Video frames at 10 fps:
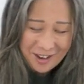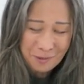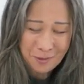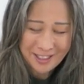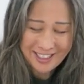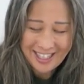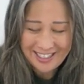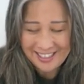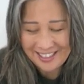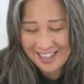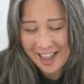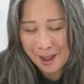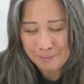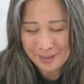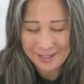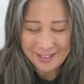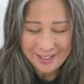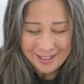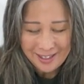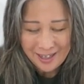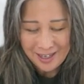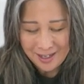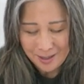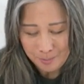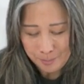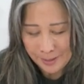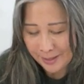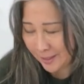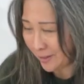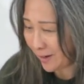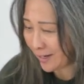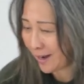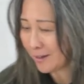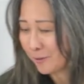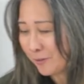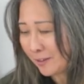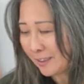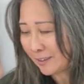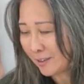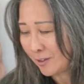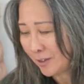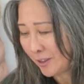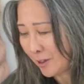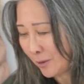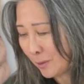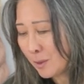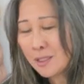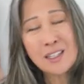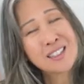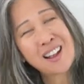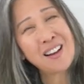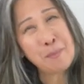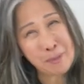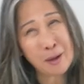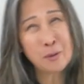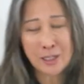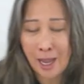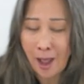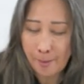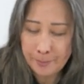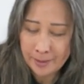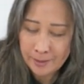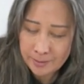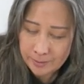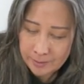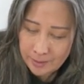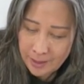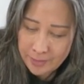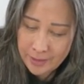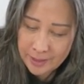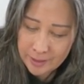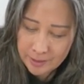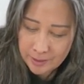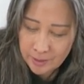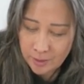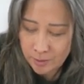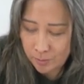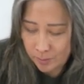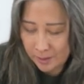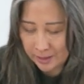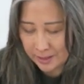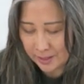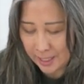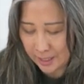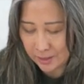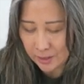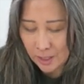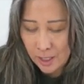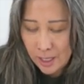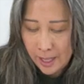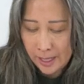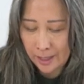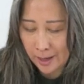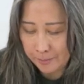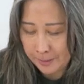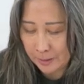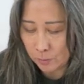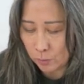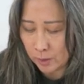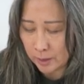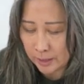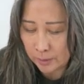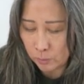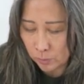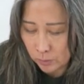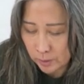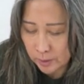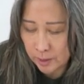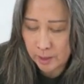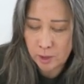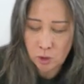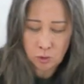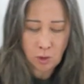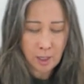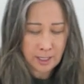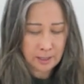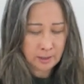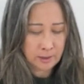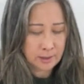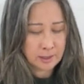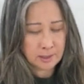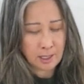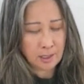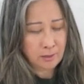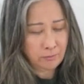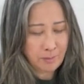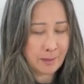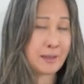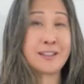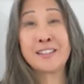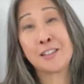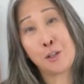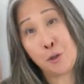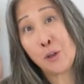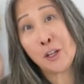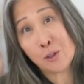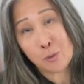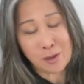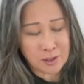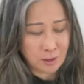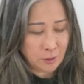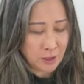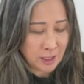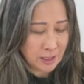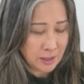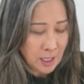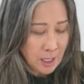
Wish that didn't happen. But, I kind of felt like, oh, it's kind of bound to happen, I think, one of these days. And I've been really, really trying, and this is kind of, maybe this is a New Year's resolution, is